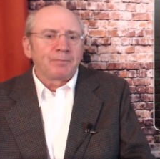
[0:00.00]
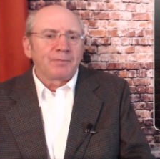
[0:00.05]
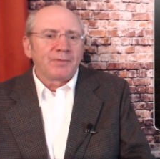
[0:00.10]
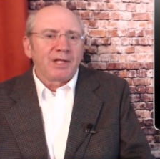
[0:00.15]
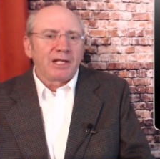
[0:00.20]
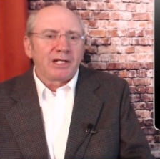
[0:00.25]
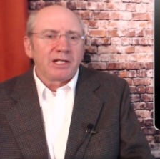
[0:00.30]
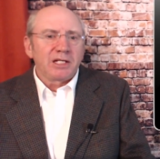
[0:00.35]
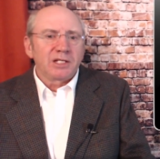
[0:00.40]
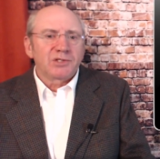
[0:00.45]

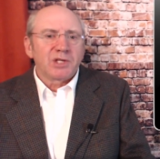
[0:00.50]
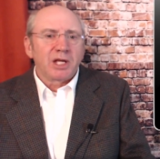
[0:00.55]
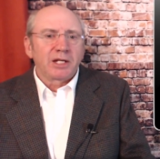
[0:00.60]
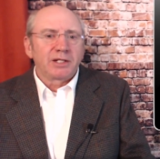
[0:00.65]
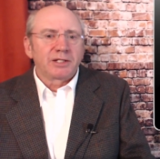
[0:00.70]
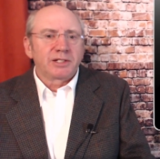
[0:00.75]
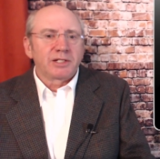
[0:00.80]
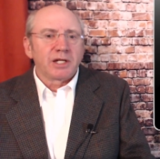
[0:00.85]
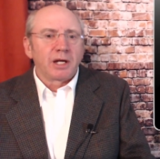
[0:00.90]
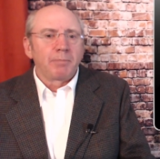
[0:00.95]
and he
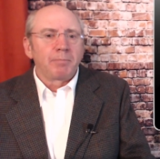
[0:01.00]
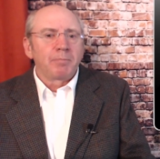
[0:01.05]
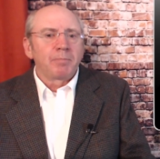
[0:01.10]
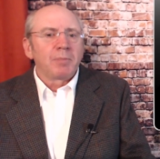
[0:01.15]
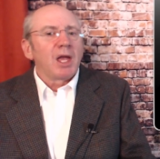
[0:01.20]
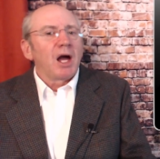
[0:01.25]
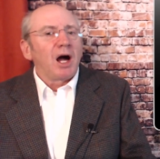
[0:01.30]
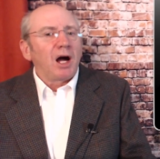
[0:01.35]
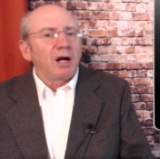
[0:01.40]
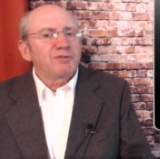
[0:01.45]
said, um,
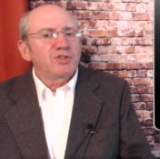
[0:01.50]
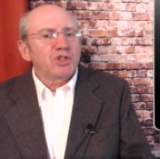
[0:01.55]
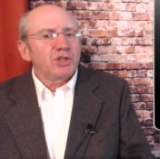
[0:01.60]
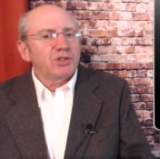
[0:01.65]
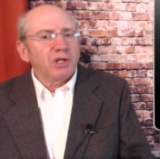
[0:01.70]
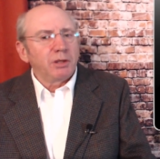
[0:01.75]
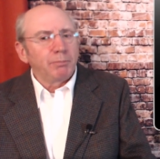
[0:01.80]
I've just